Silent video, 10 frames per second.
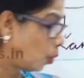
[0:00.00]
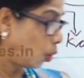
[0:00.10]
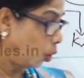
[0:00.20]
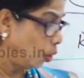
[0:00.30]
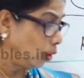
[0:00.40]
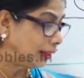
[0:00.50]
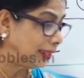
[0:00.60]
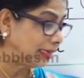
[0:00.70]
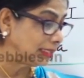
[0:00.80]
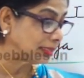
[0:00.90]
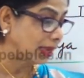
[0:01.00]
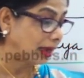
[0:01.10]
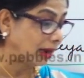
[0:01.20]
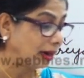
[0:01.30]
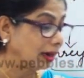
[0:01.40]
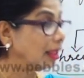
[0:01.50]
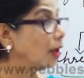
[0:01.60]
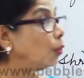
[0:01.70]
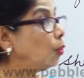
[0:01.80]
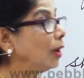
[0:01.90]
all these are,
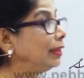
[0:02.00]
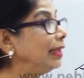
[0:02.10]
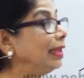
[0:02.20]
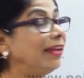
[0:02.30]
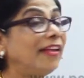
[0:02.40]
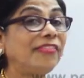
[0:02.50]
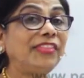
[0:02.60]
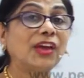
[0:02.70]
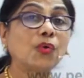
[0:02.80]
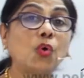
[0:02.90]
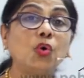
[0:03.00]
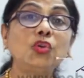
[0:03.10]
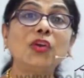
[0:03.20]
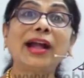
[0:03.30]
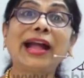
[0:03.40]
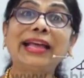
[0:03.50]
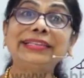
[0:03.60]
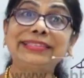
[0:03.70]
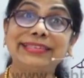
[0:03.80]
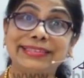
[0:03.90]
who are they? They are all your
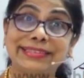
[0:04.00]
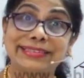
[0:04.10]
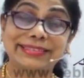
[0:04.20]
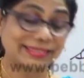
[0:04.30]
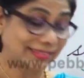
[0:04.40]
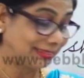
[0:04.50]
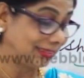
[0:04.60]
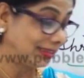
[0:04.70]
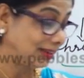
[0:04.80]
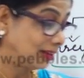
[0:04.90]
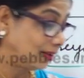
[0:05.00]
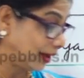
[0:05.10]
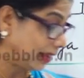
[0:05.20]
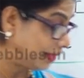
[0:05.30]
cousins. Okay,